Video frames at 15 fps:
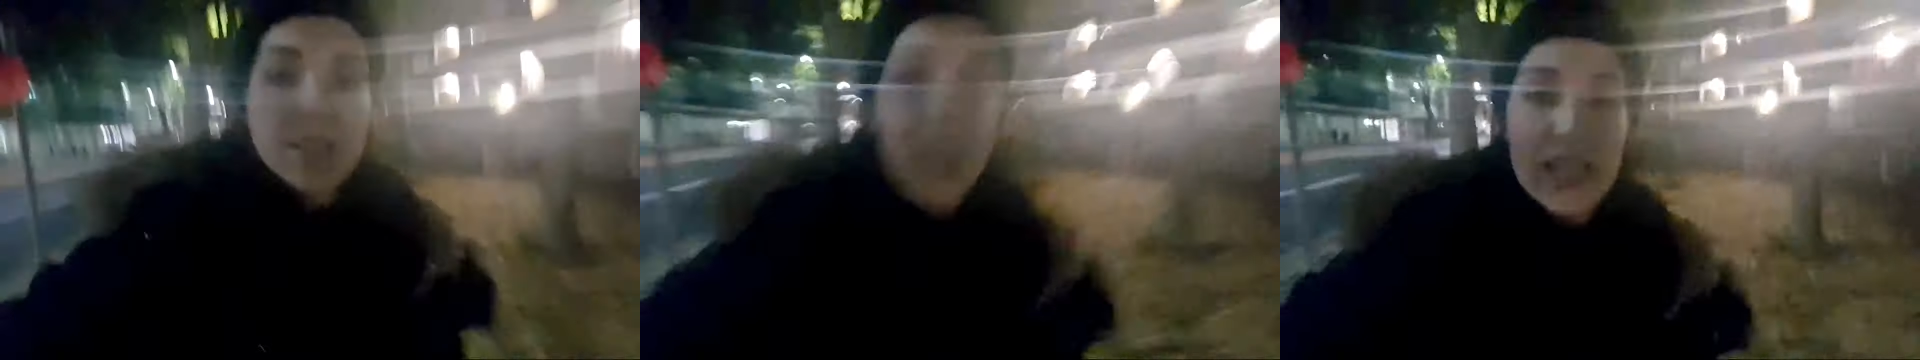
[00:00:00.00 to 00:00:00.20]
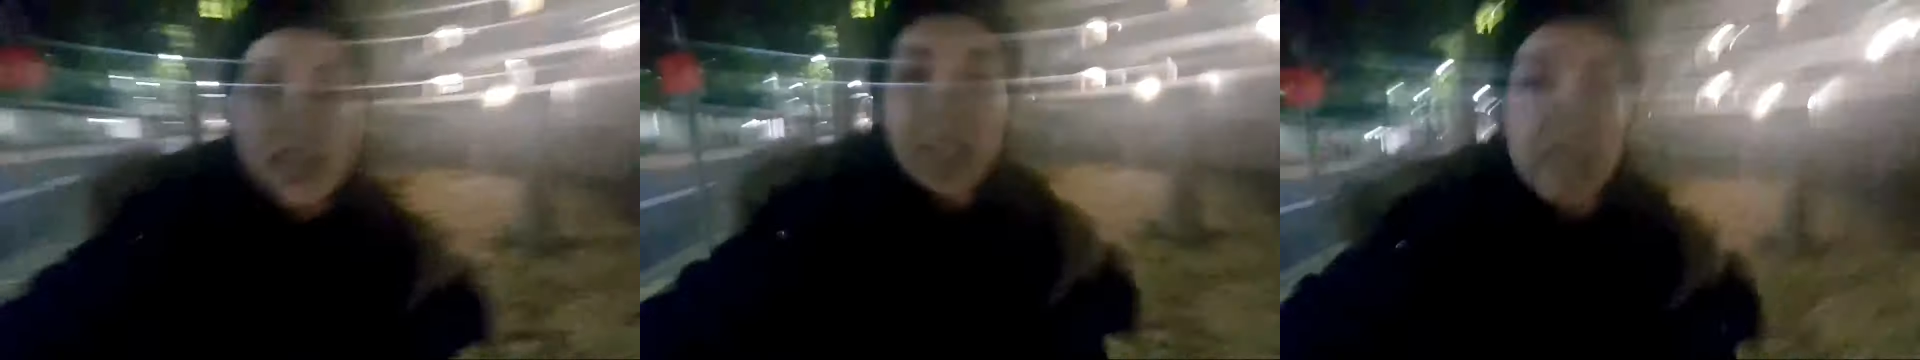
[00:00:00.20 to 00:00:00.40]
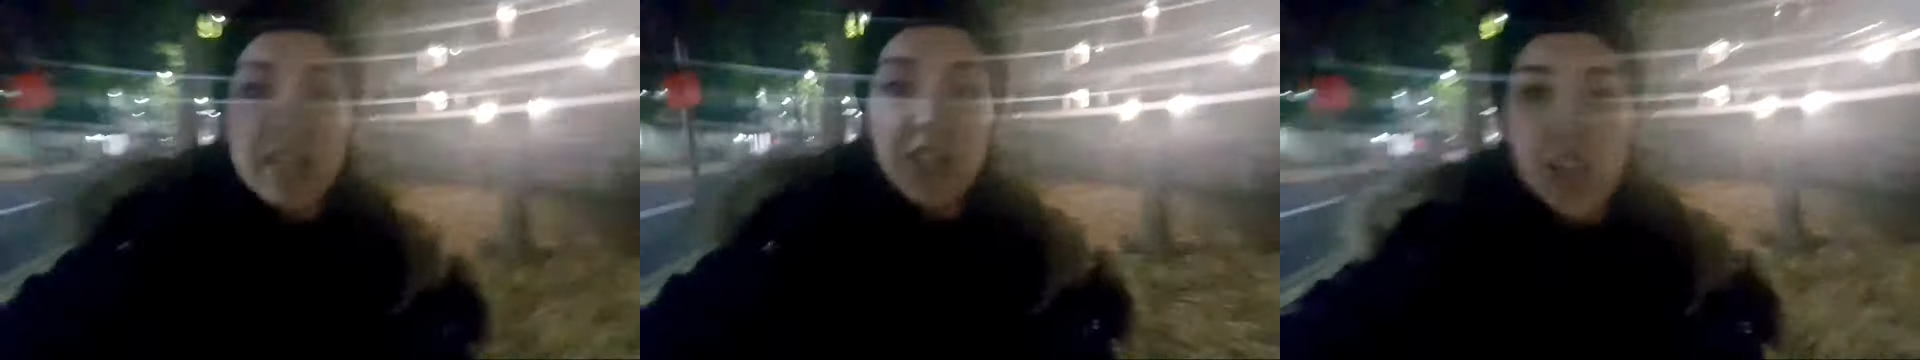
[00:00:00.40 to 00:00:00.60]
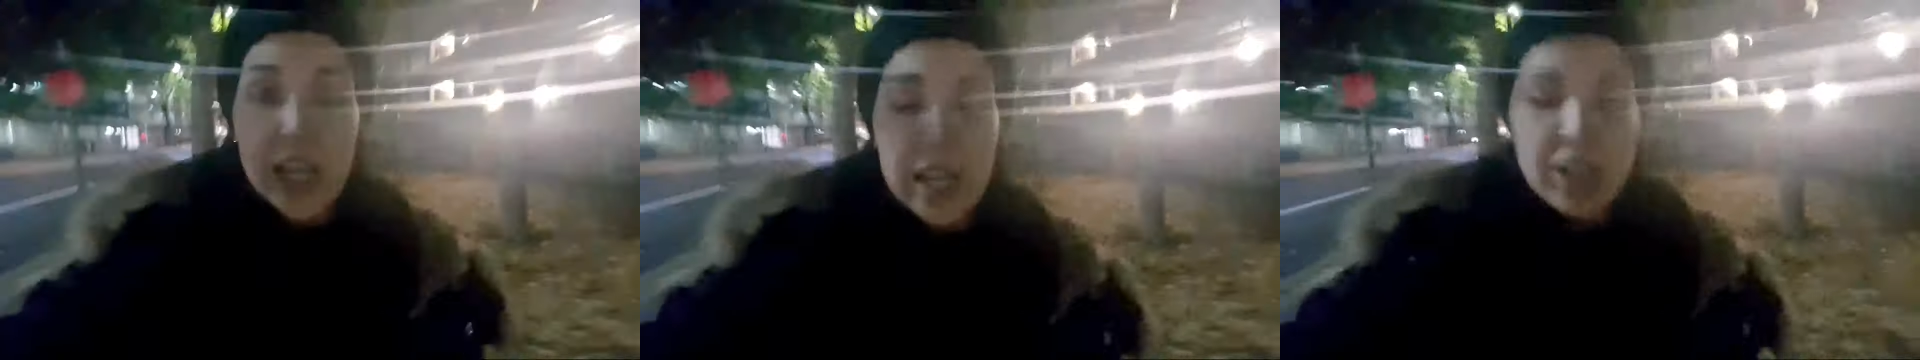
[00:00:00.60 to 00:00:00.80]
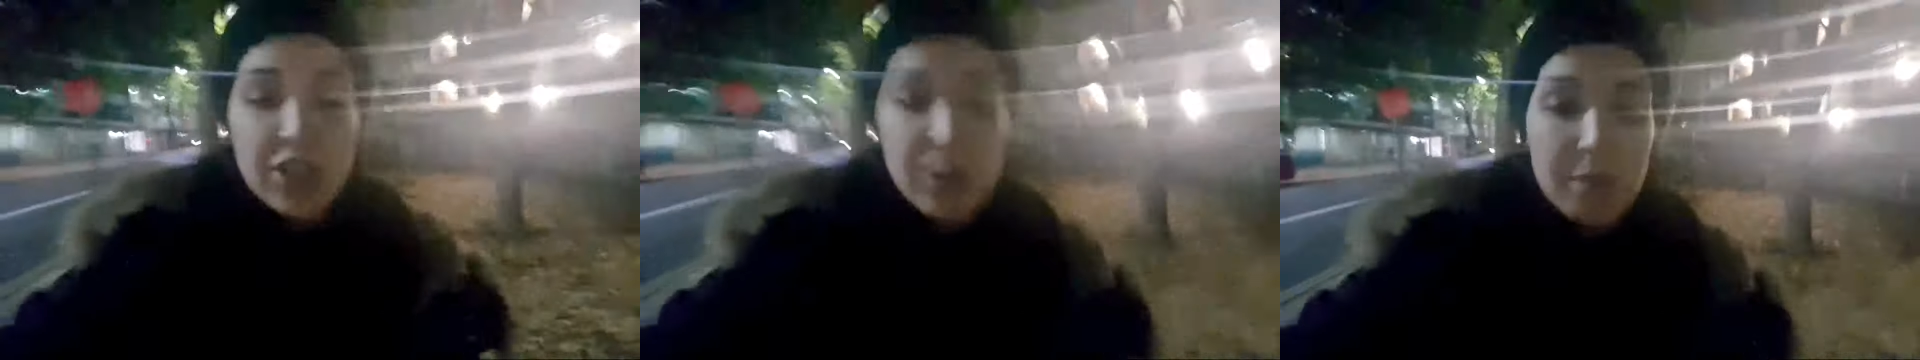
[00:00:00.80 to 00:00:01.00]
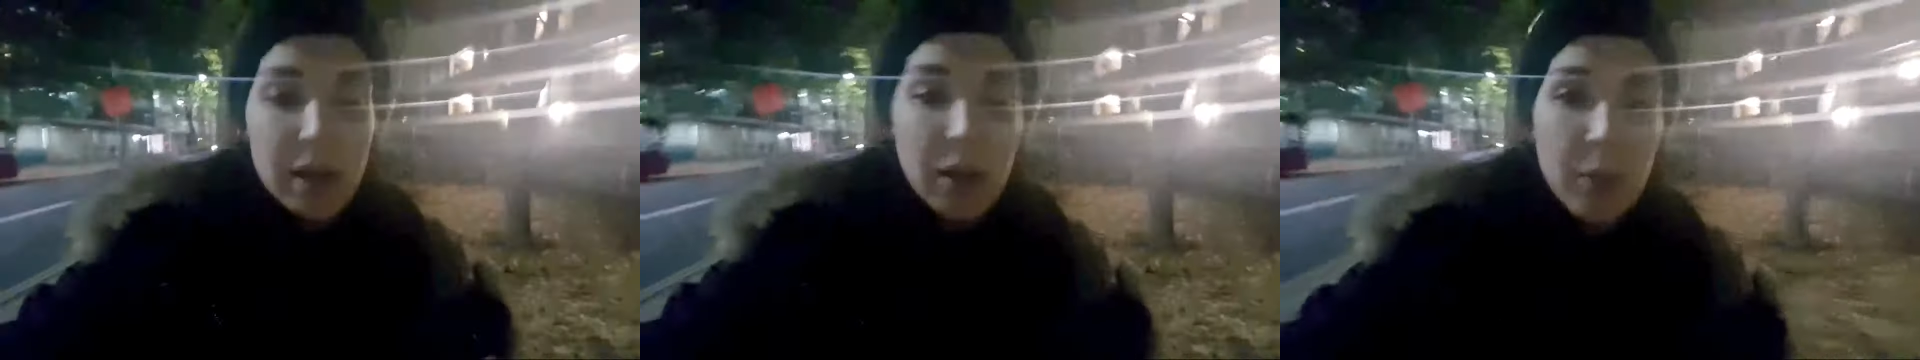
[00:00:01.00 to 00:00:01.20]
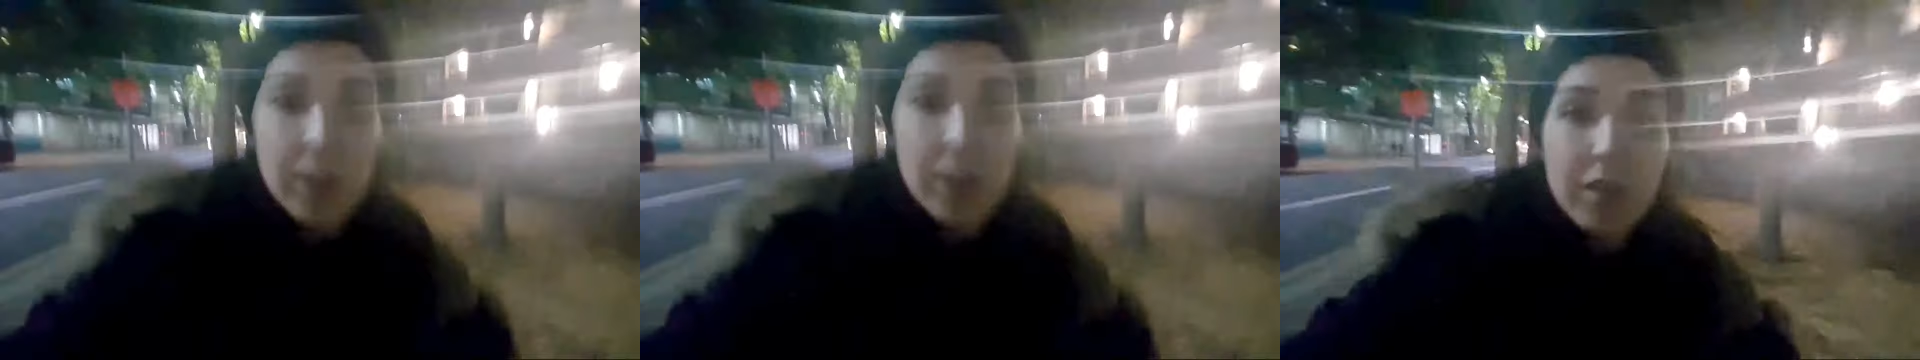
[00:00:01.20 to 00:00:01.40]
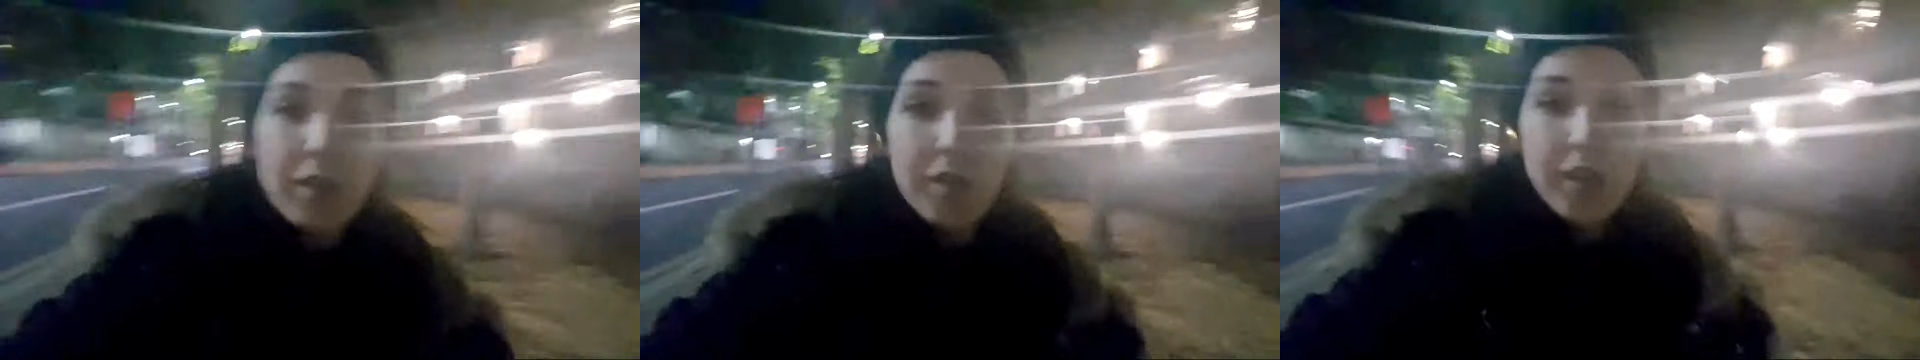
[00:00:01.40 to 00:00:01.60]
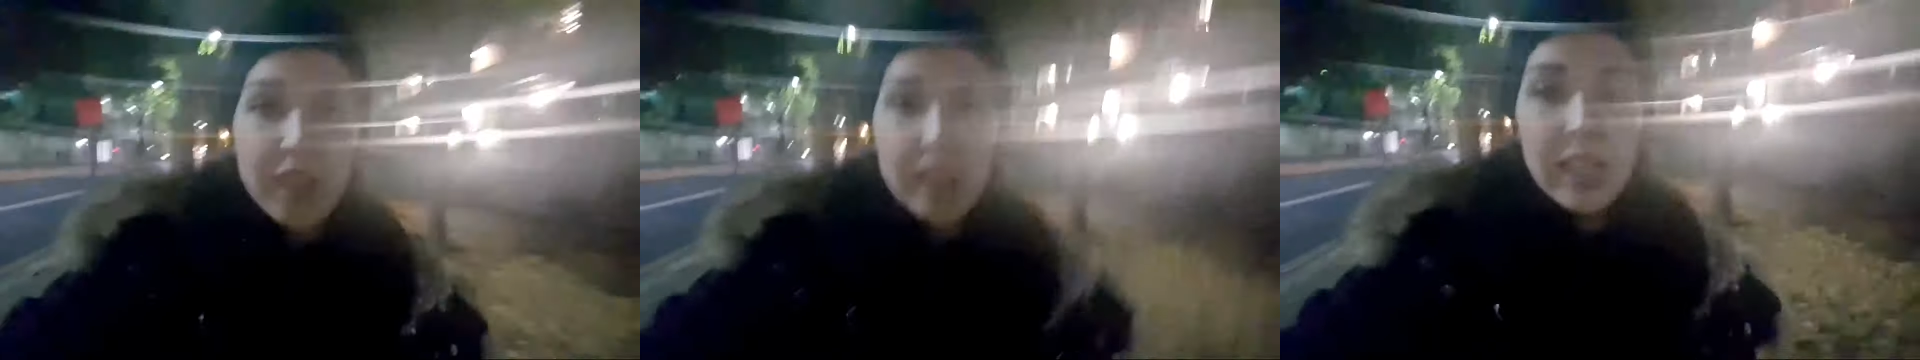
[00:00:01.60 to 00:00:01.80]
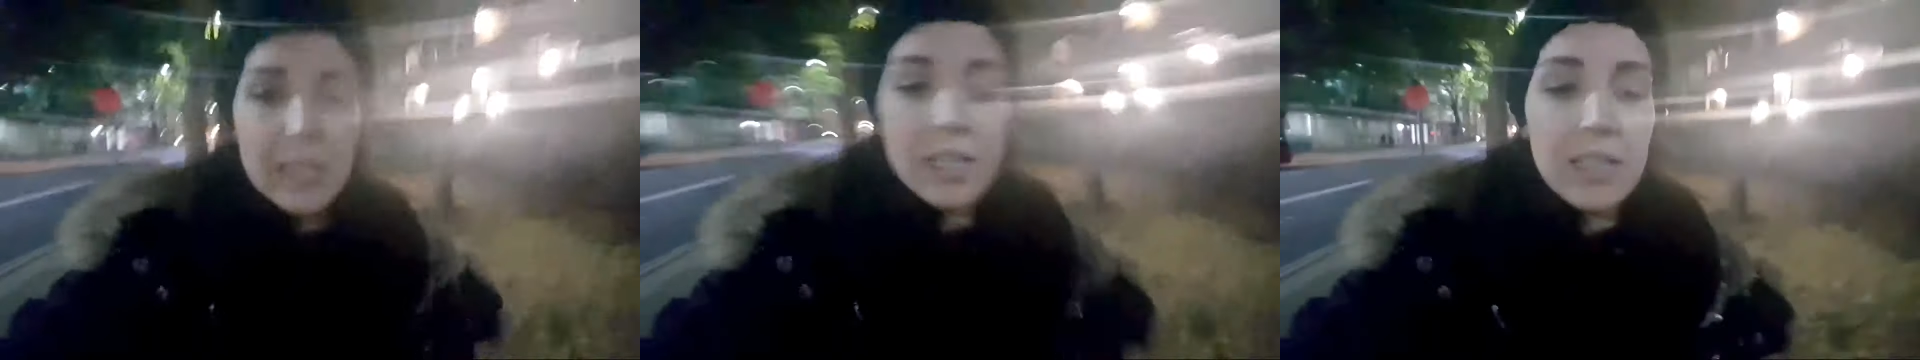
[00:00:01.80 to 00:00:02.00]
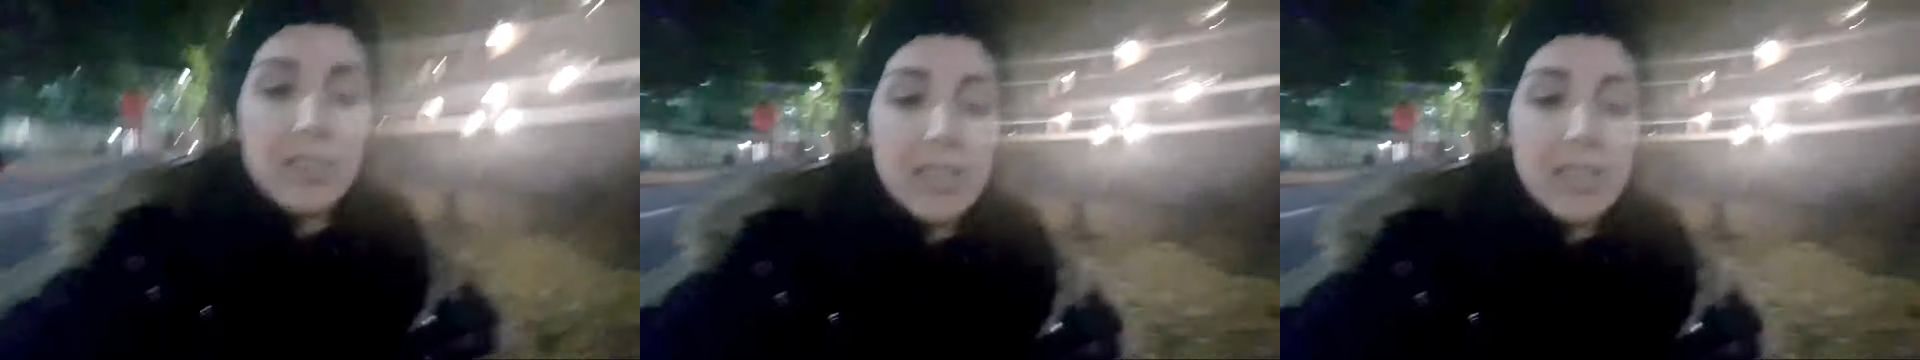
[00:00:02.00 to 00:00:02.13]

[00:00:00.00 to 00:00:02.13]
then it changed my way of thinking.